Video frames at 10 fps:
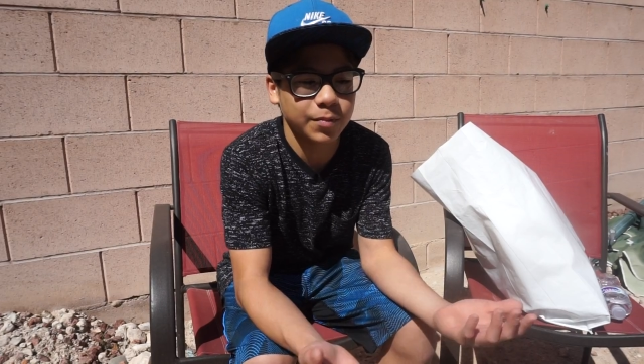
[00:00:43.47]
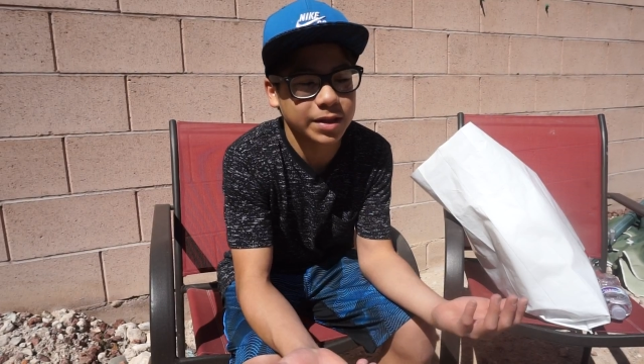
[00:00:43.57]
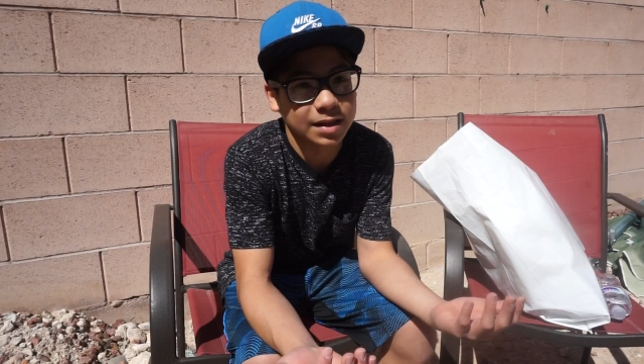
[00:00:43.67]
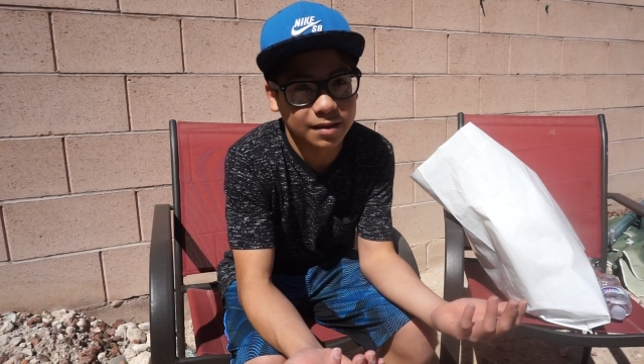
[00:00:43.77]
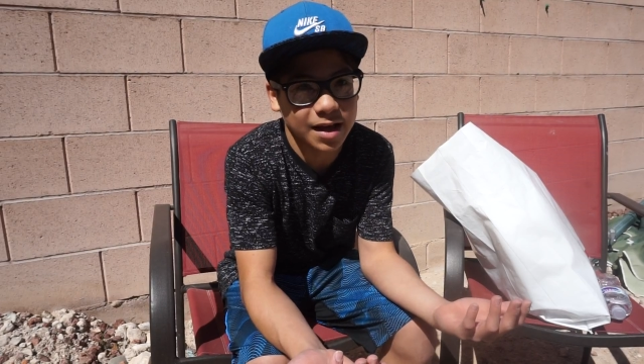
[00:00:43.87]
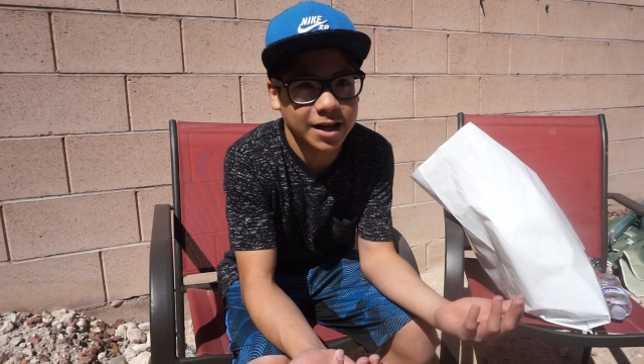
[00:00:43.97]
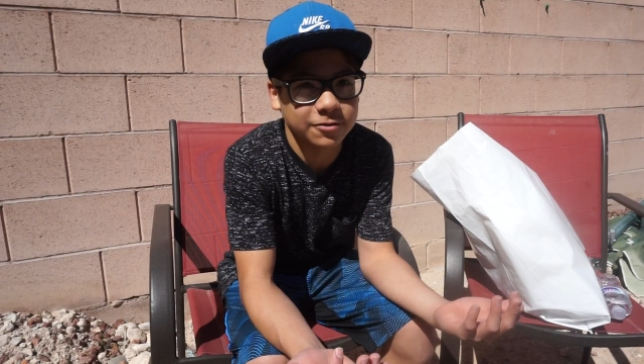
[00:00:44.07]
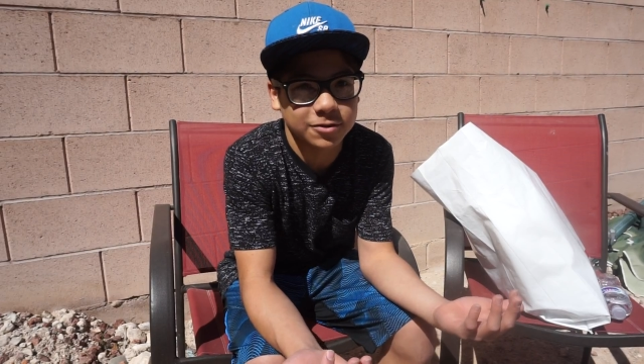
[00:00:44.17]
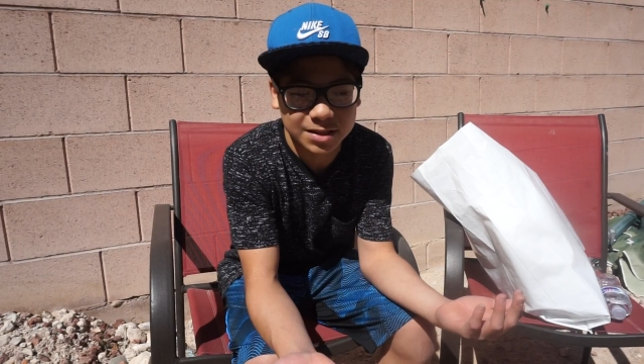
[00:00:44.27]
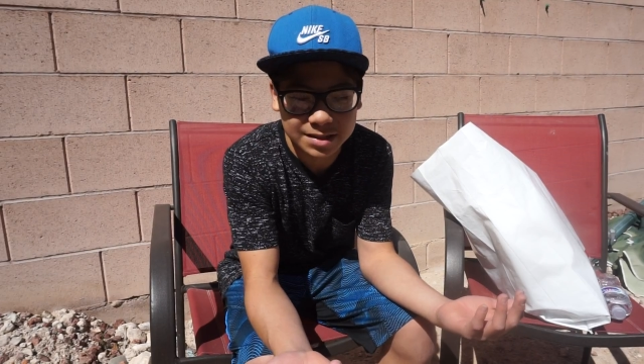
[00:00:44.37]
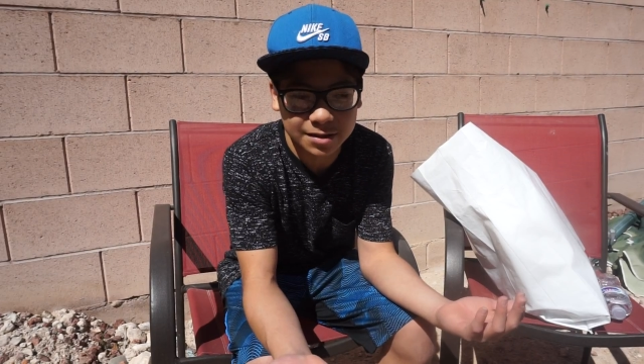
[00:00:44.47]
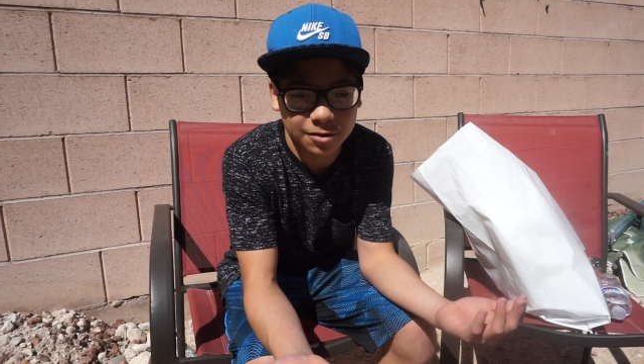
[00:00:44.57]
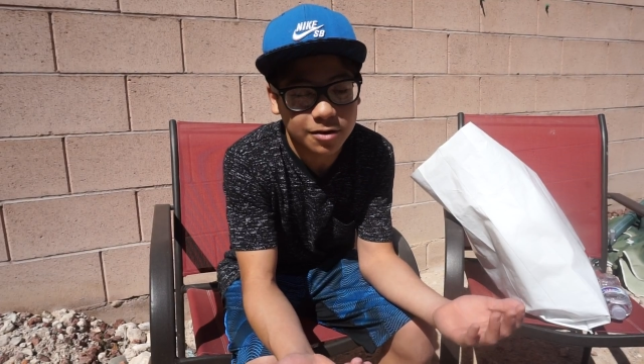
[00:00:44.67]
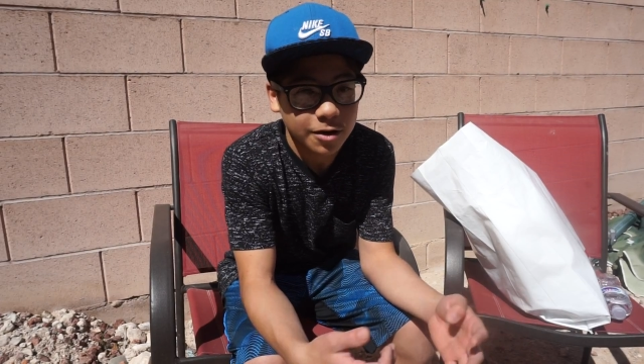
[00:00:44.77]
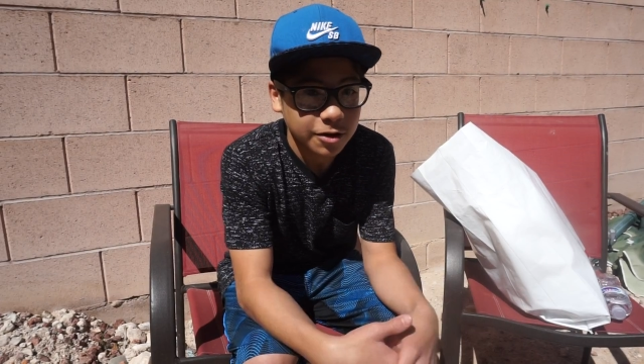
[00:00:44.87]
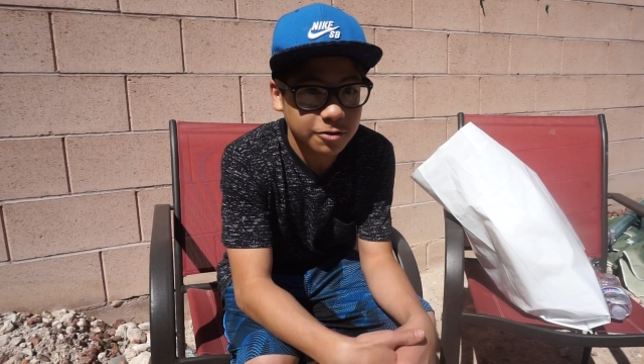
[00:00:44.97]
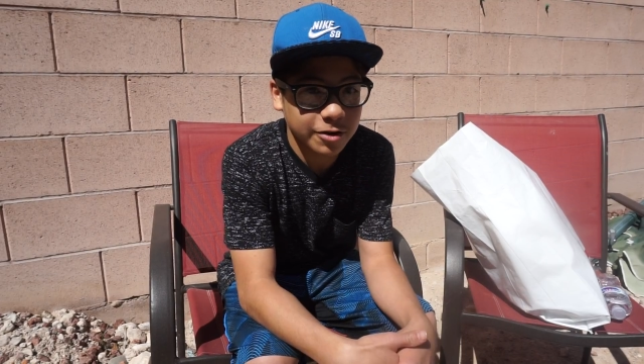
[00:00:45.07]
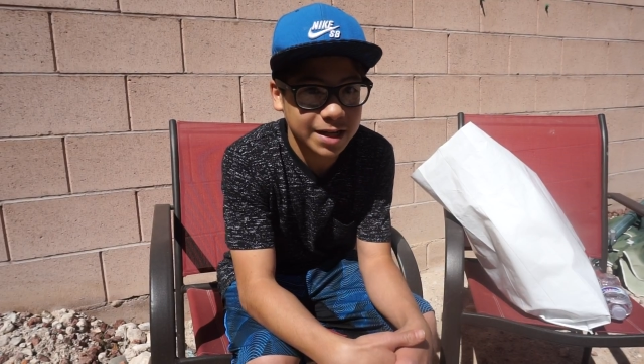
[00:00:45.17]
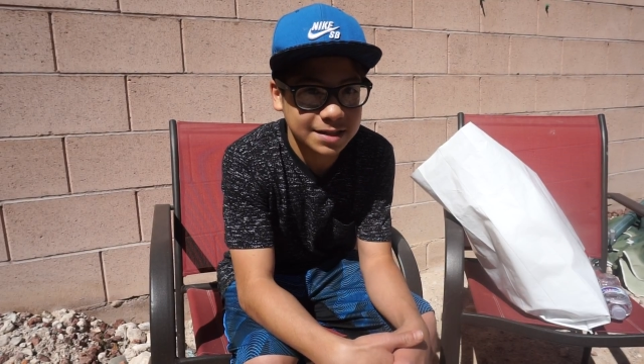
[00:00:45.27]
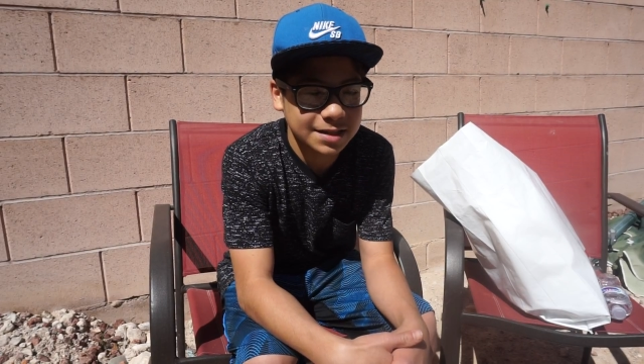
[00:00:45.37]
but the line was still
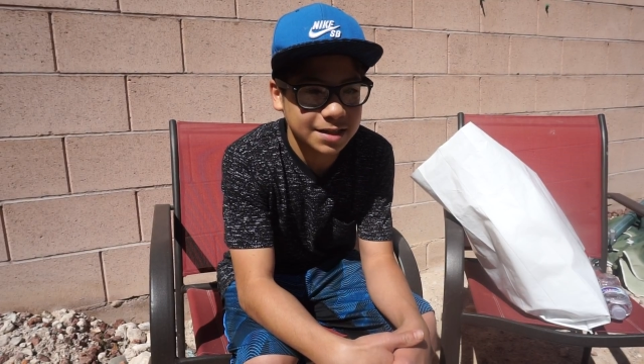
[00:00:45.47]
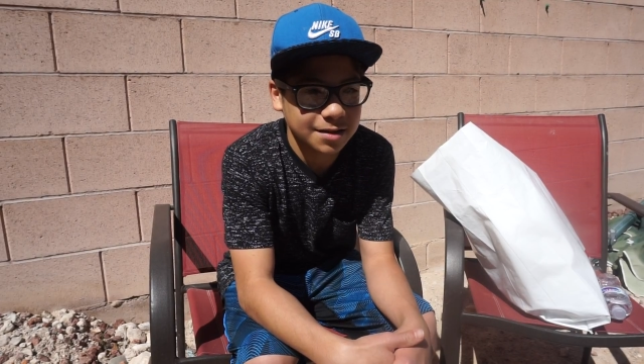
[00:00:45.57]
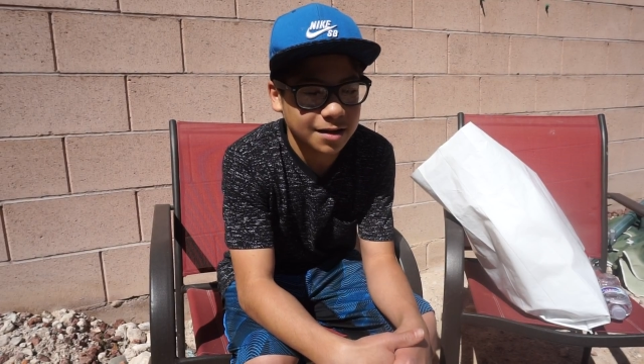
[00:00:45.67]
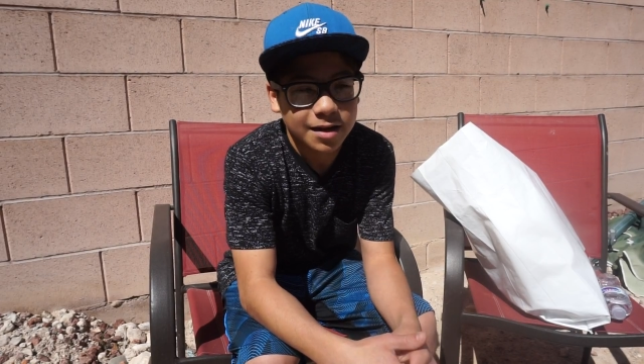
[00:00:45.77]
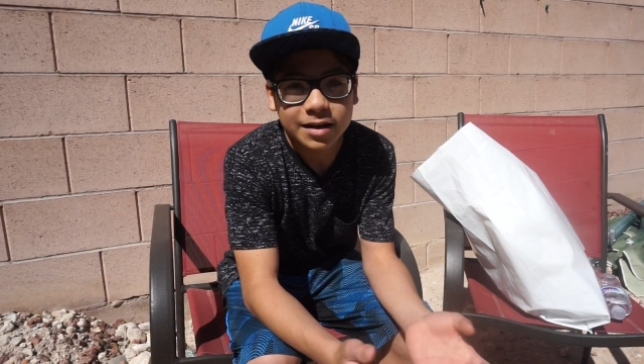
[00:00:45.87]
crazy.